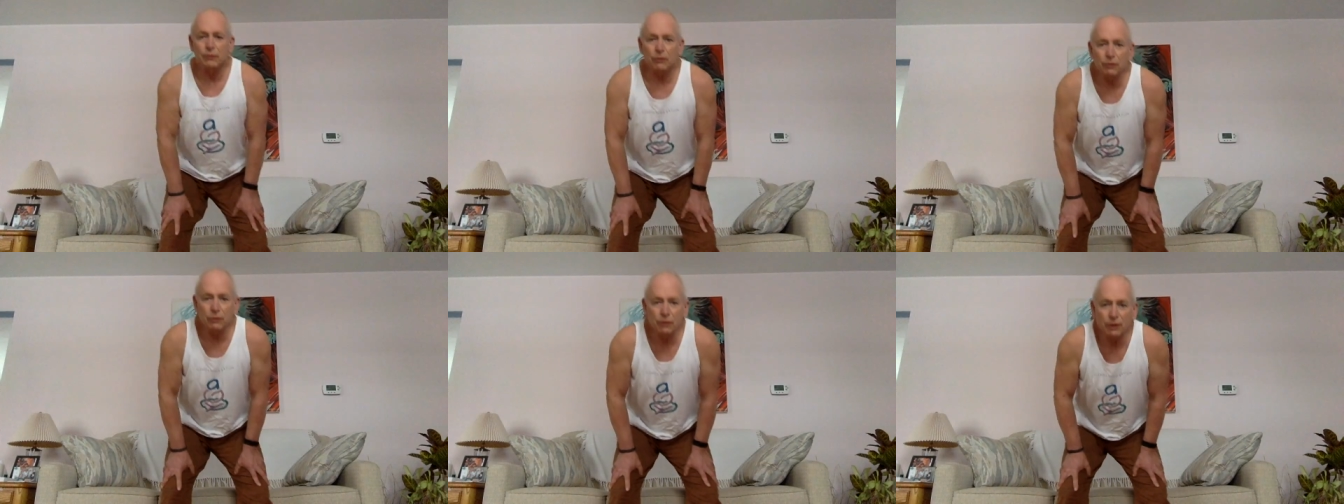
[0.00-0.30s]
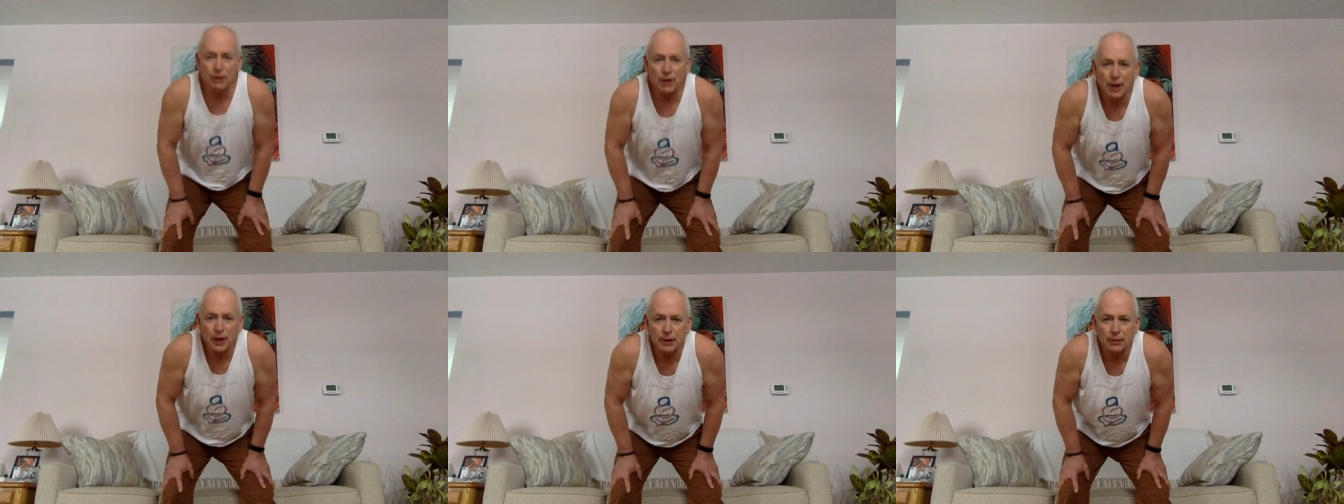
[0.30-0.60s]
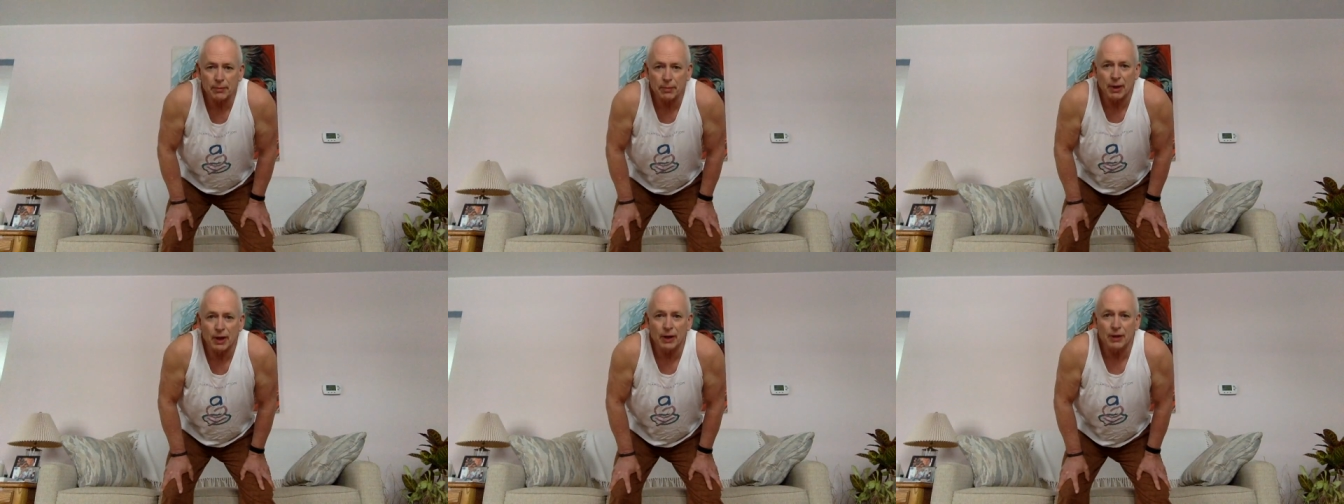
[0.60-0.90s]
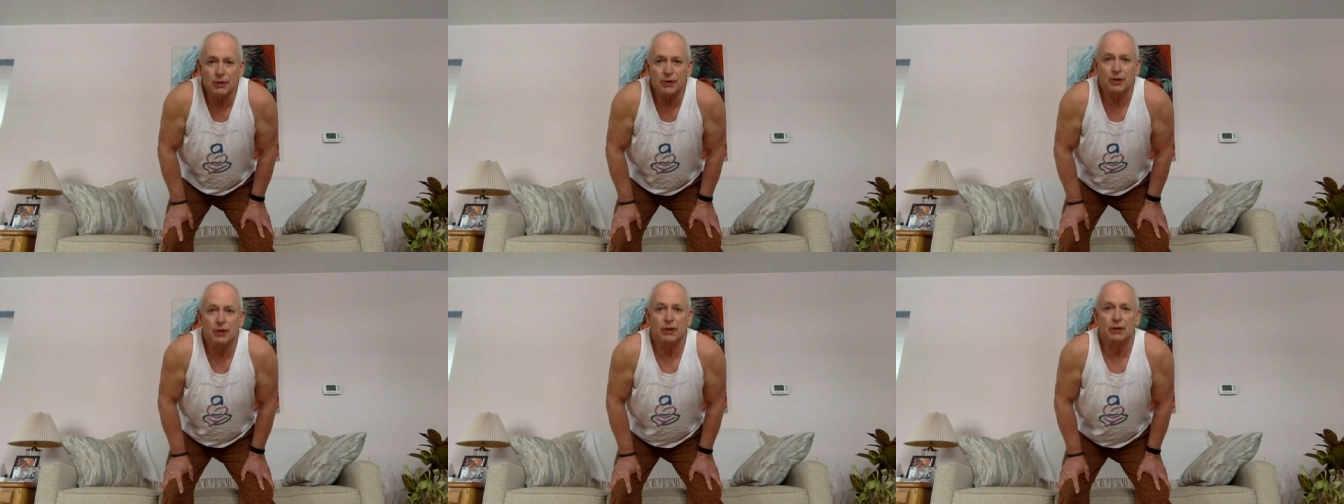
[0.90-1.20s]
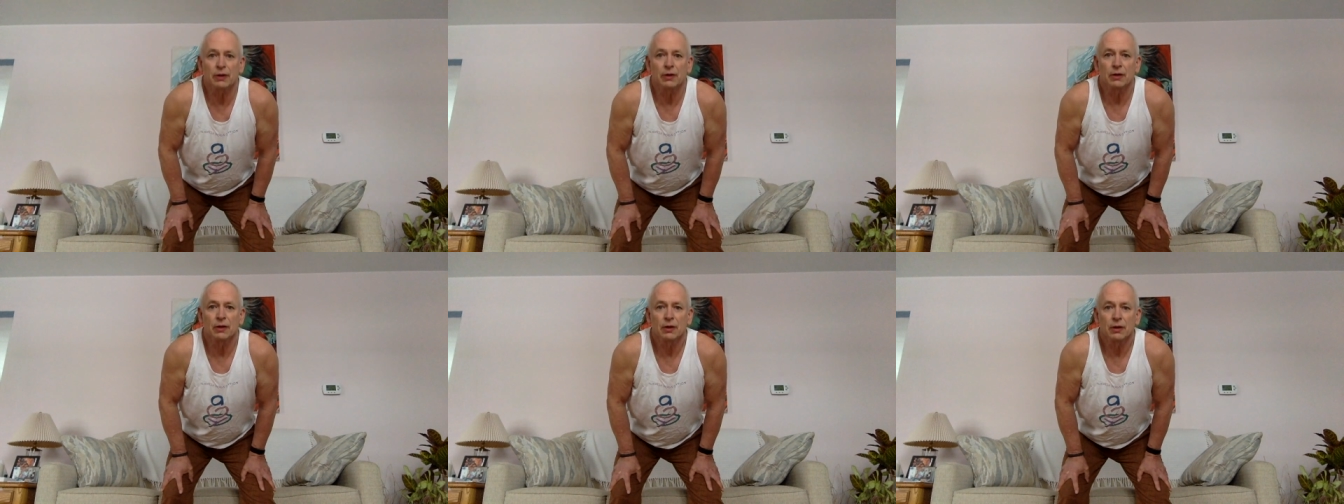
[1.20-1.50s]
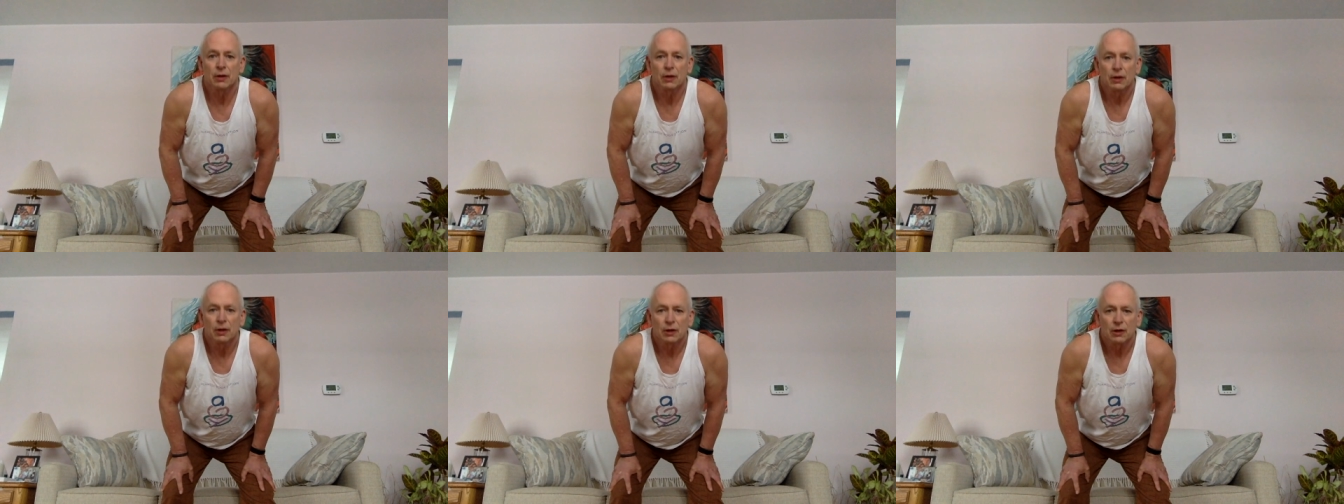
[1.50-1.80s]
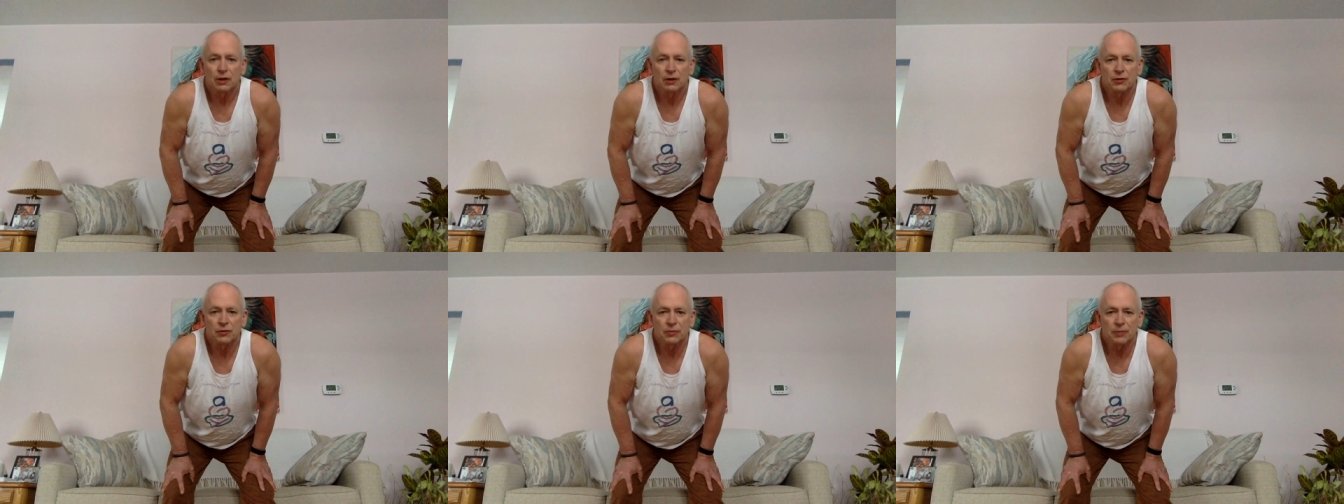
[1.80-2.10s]
Uddiyana bandha,
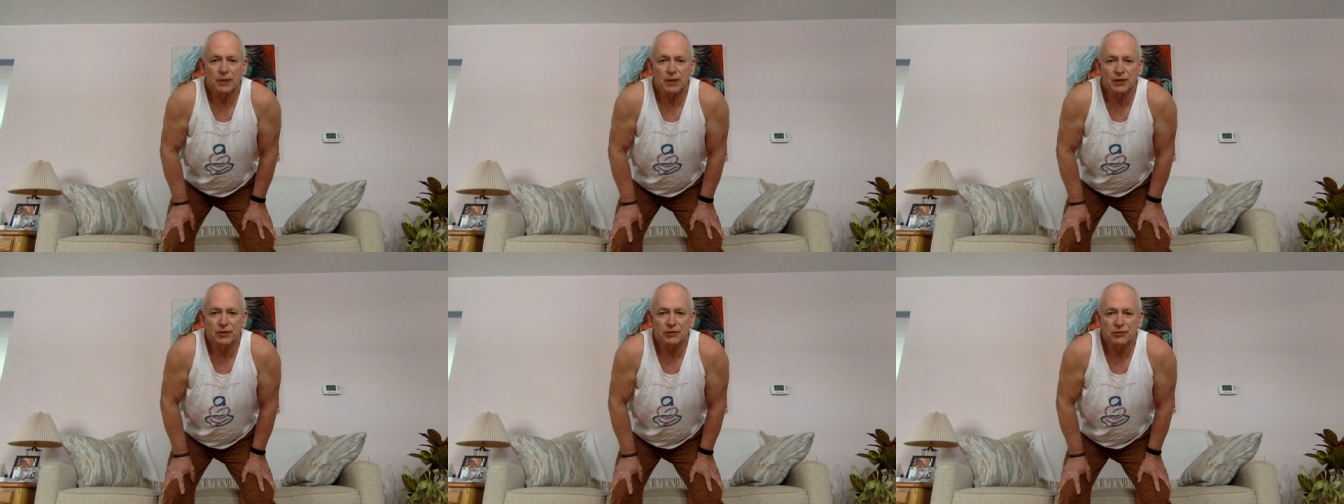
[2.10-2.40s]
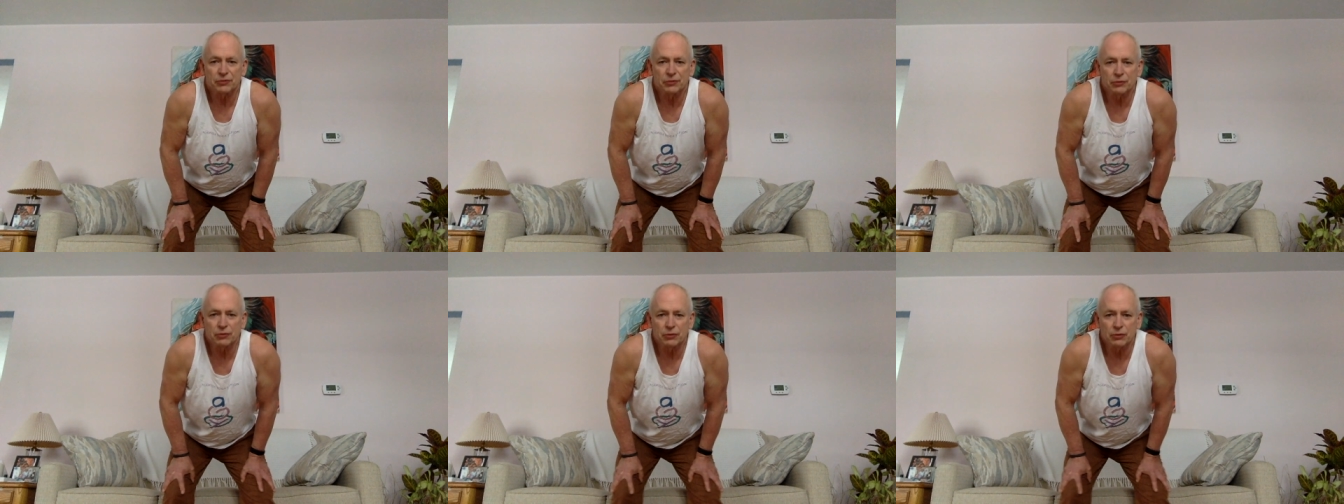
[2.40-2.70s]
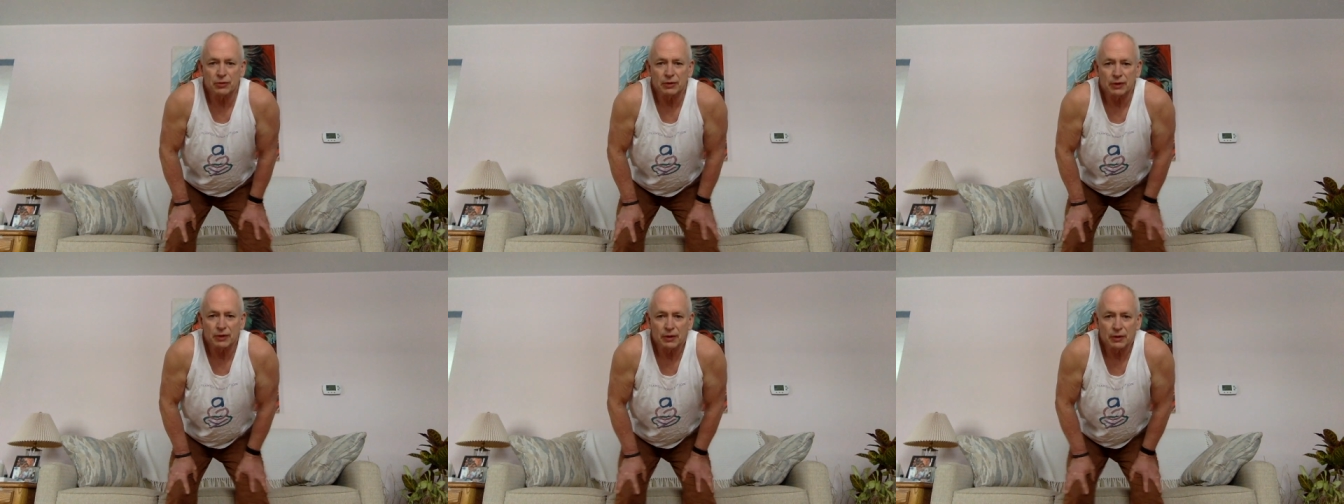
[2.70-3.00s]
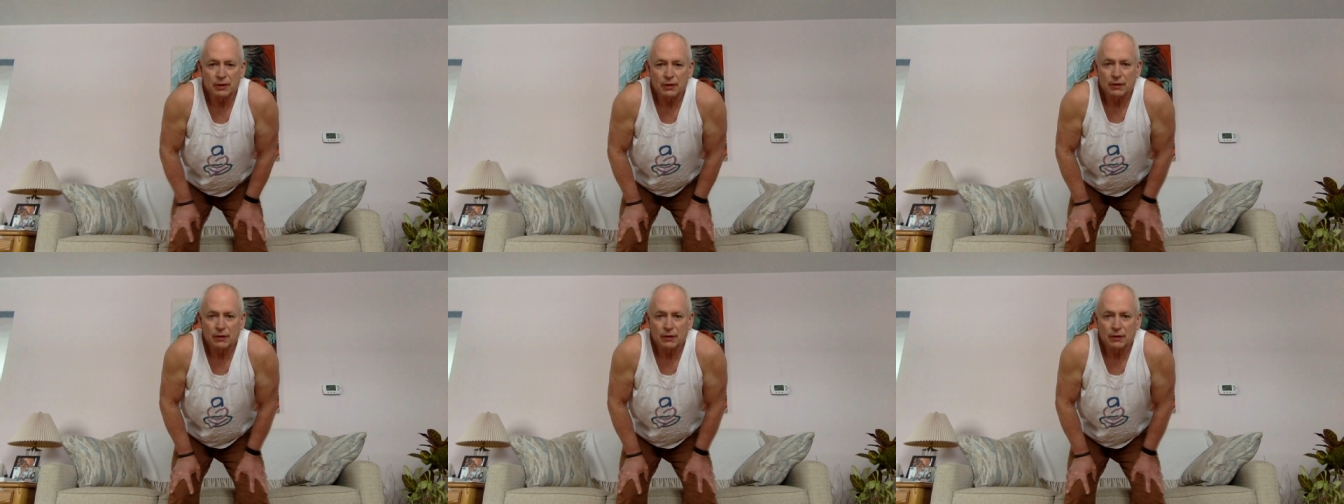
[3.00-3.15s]
it's best to do it